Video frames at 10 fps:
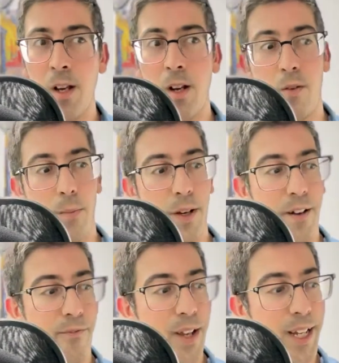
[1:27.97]
Right? But the
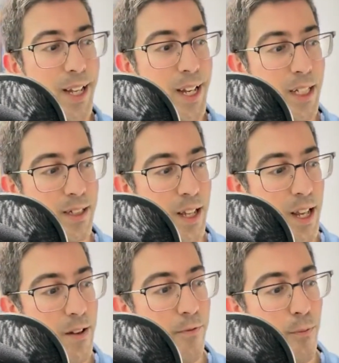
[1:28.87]
thing is,
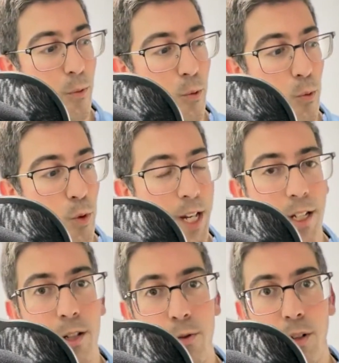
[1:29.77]
if we
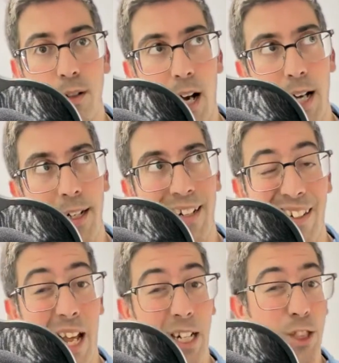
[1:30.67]
do it
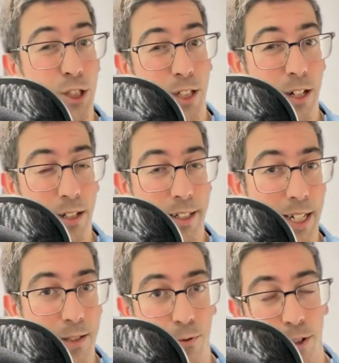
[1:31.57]
unintentionally, that's
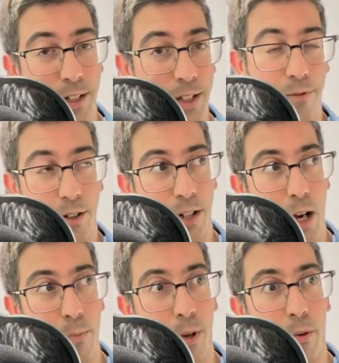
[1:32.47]
for a different
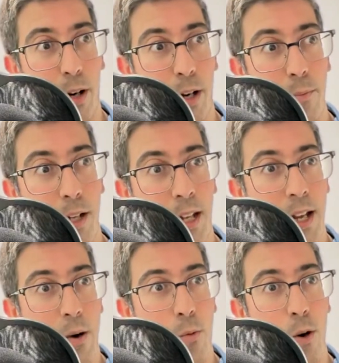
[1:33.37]
topic, right? But
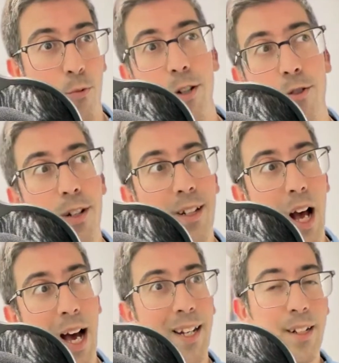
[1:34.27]
when we do it
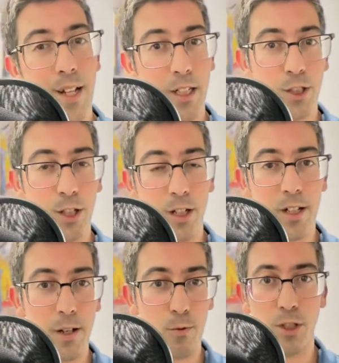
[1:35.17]
unintentionally
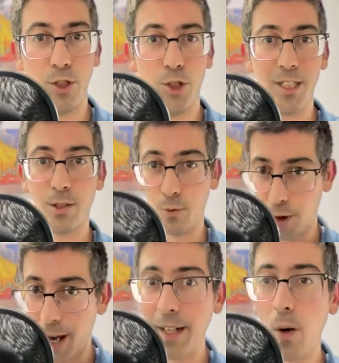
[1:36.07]
and we're just
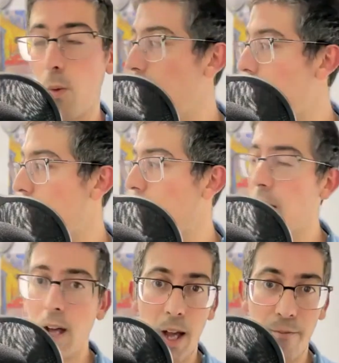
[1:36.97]
running away
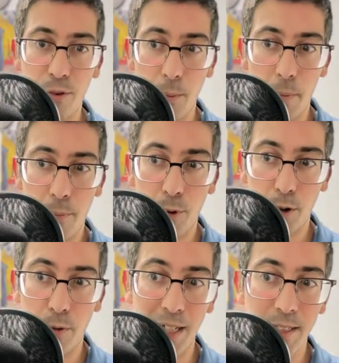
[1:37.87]
and from a
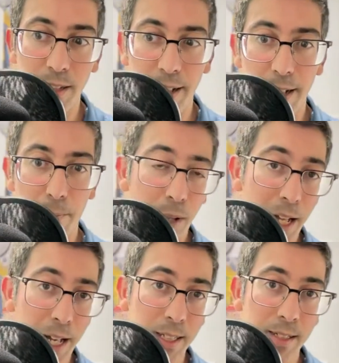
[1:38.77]
procrastinate
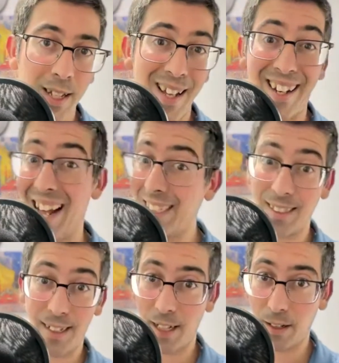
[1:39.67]
place, that's
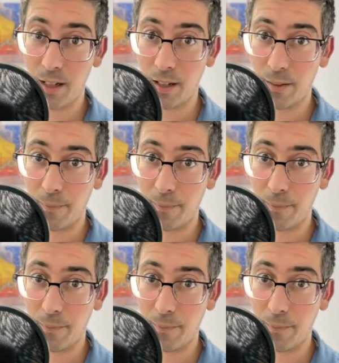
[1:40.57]
not good.